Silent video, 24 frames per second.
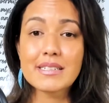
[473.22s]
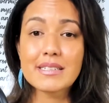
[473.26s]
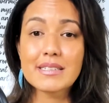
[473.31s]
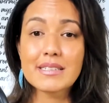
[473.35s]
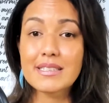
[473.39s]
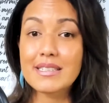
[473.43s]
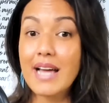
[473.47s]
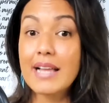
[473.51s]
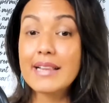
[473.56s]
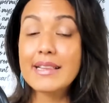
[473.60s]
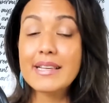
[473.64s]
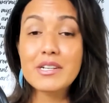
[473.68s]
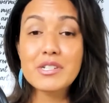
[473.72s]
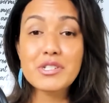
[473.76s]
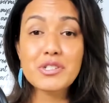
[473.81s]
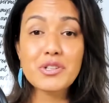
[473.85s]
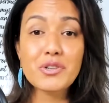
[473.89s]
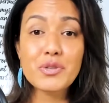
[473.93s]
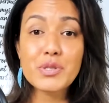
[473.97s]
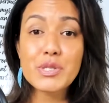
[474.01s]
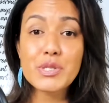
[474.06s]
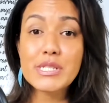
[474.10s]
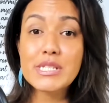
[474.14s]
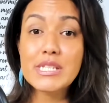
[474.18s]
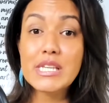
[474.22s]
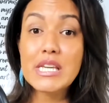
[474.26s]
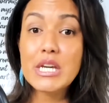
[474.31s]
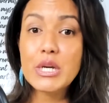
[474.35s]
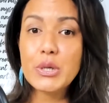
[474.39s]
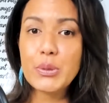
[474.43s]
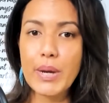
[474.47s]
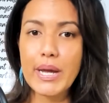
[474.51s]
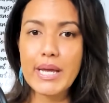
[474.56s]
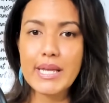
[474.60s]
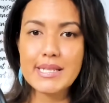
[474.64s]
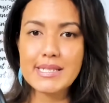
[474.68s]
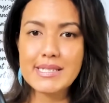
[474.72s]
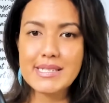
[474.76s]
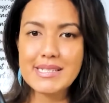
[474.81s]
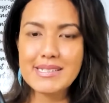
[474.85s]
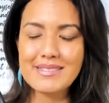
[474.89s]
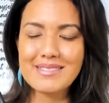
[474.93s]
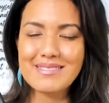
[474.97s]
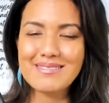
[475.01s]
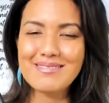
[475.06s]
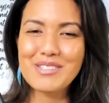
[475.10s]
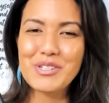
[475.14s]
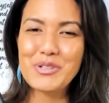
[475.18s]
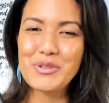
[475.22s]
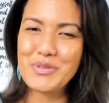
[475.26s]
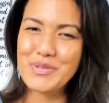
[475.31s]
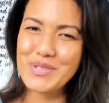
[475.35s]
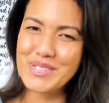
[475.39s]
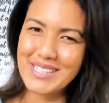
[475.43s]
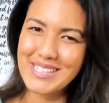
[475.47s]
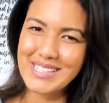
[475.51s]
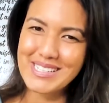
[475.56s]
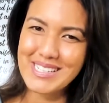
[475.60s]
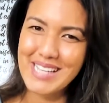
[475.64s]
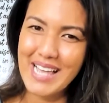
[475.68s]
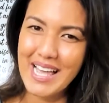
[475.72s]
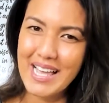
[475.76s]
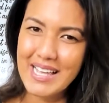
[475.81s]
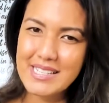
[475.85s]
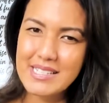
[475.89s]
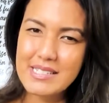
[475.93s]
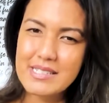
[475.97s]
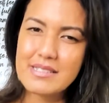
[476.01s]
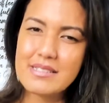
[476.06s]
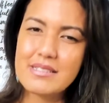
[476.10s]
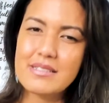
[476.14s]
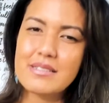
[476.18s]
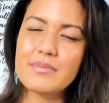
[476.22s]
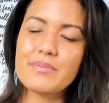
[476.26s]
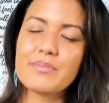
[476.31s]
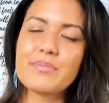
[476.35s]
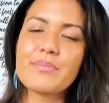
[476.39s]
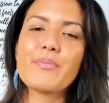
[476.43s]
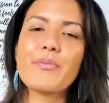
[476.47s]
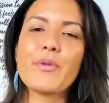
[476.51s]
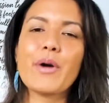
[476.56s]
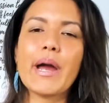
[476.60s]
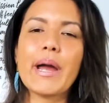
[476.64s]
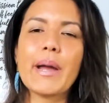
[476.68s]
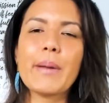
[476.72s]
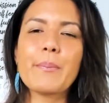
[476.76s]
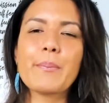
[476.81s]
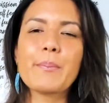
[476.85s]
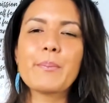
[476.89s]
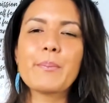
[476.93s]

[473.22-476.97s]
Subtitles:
that there's no secret to success, right?